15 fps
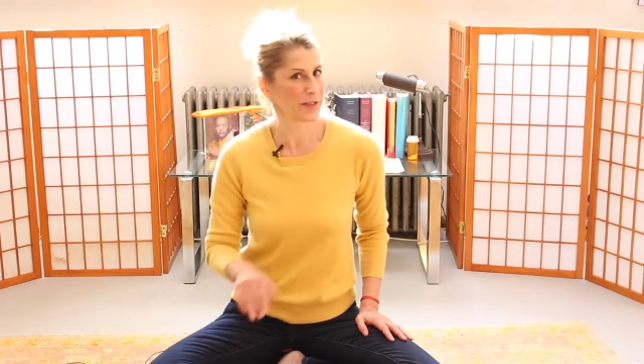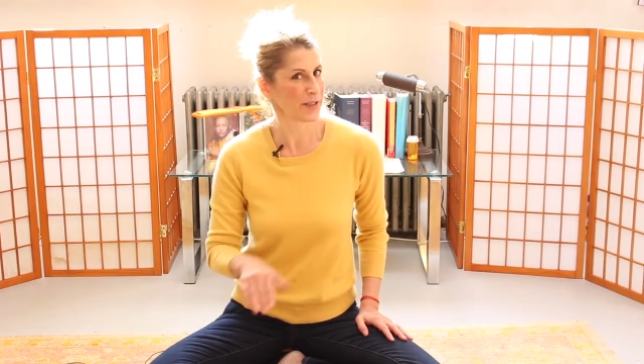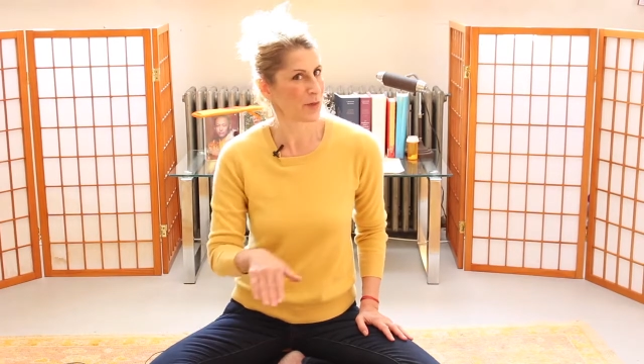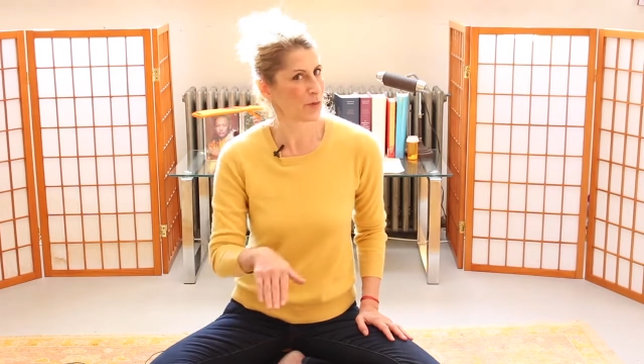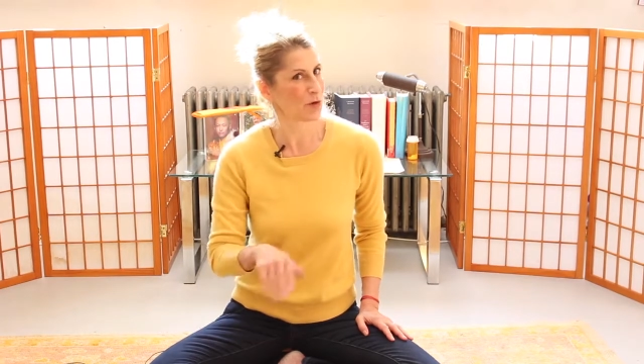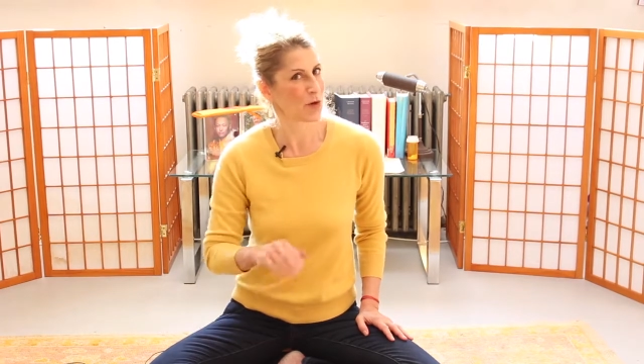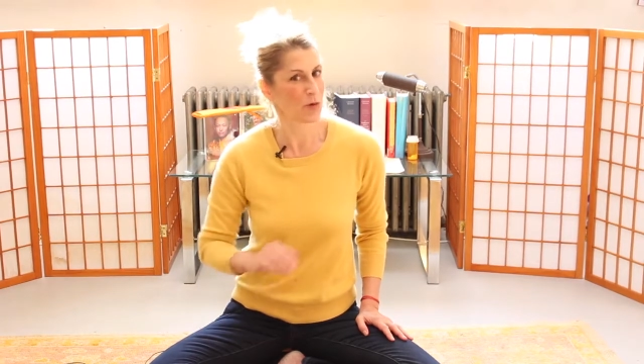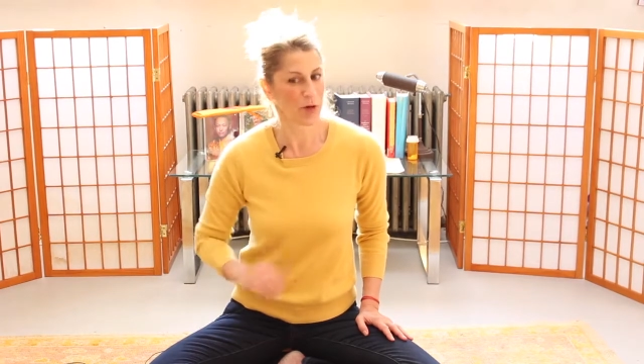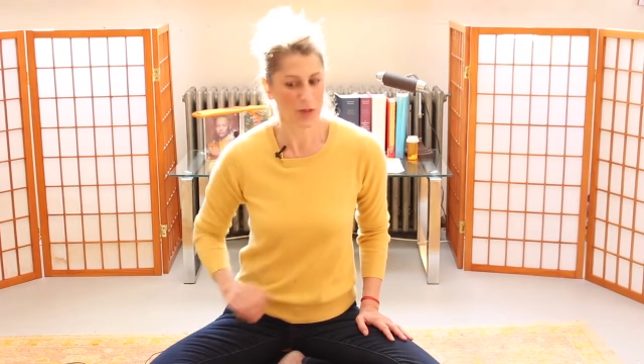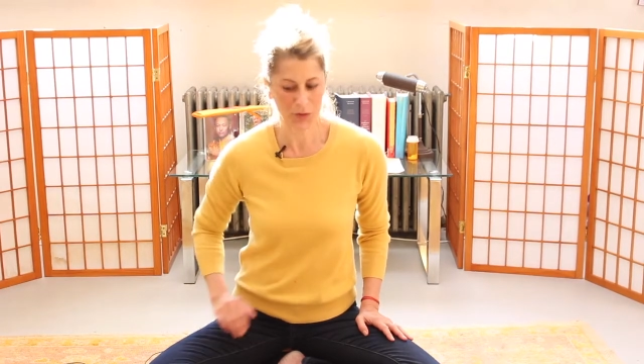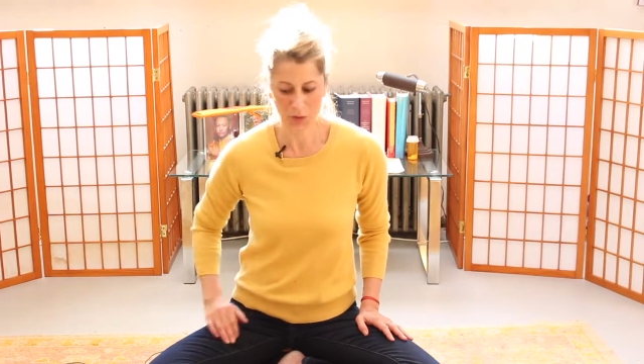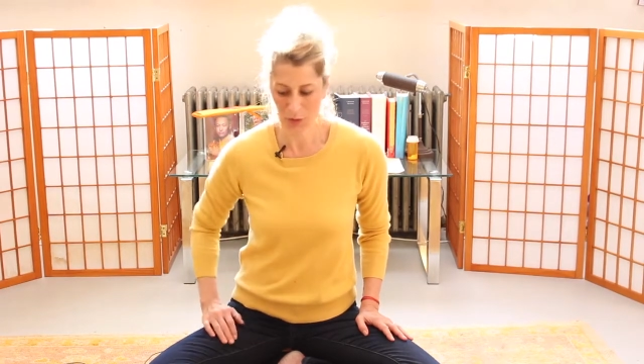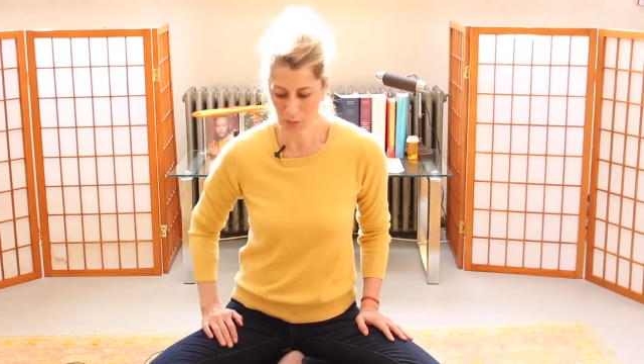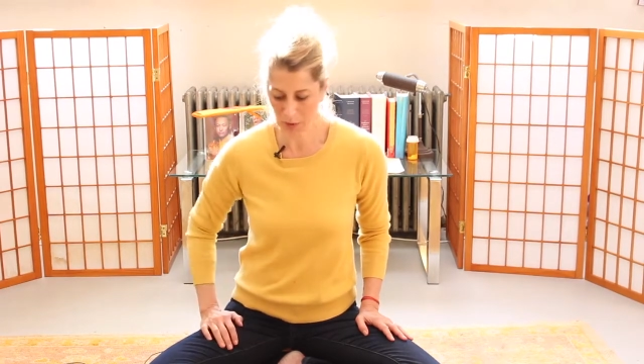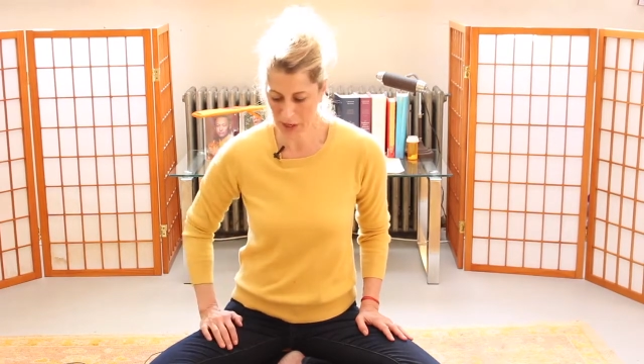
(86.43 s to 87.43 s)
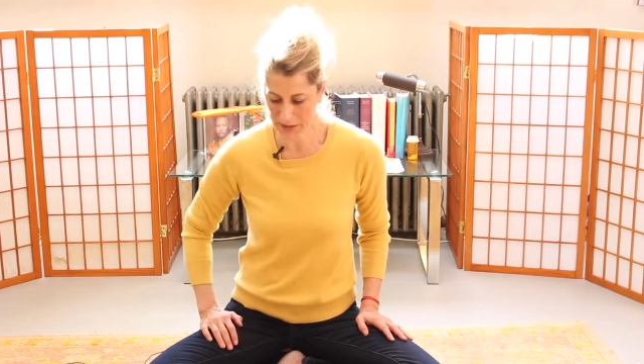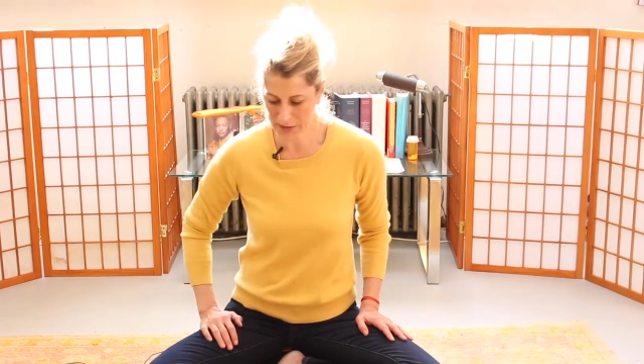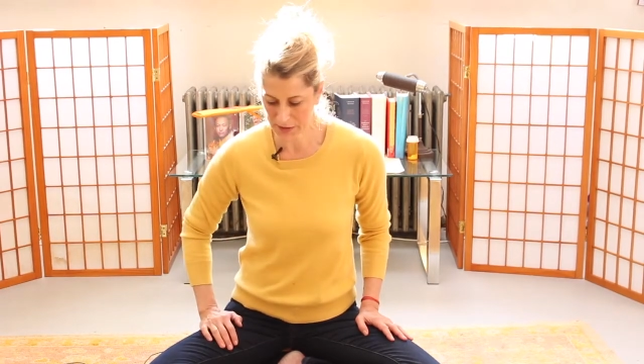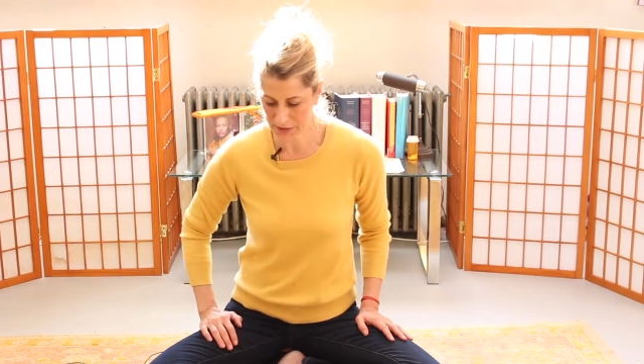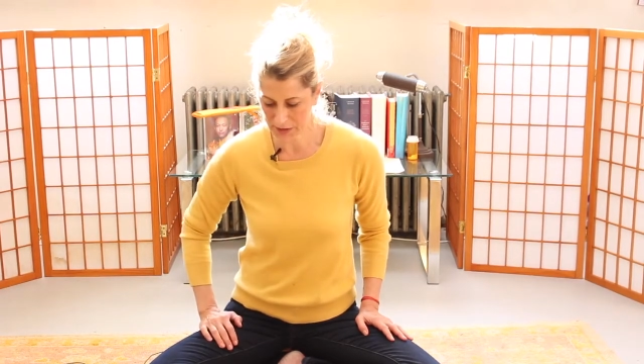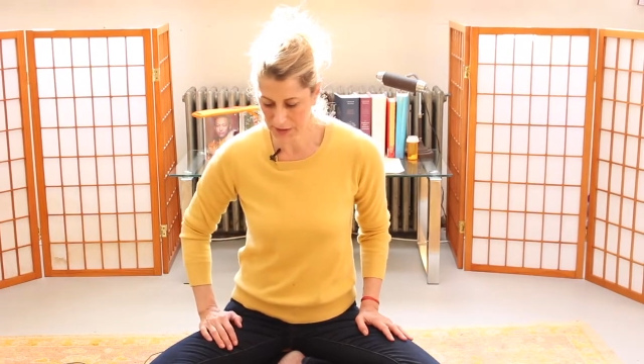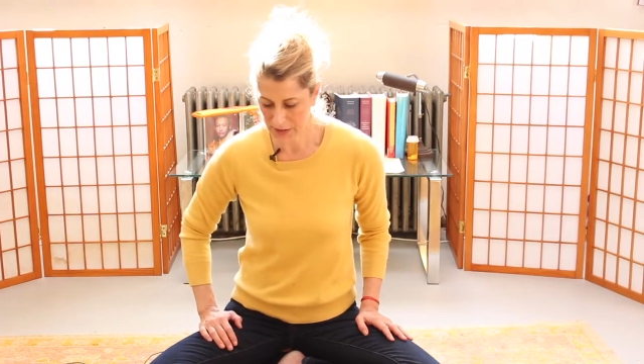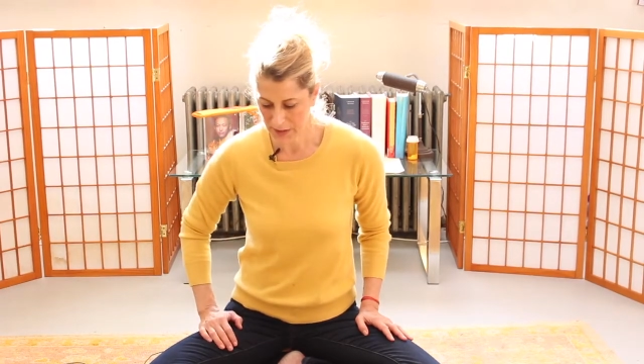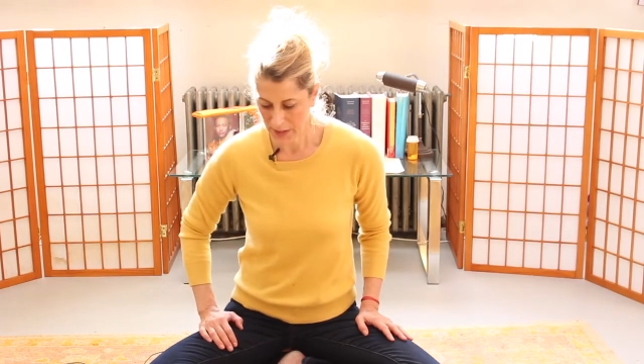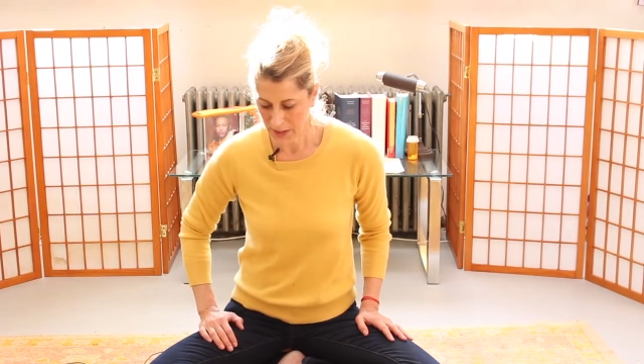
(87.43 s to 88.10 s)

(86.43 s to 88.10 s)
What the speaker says: and then we'll go right to our practice.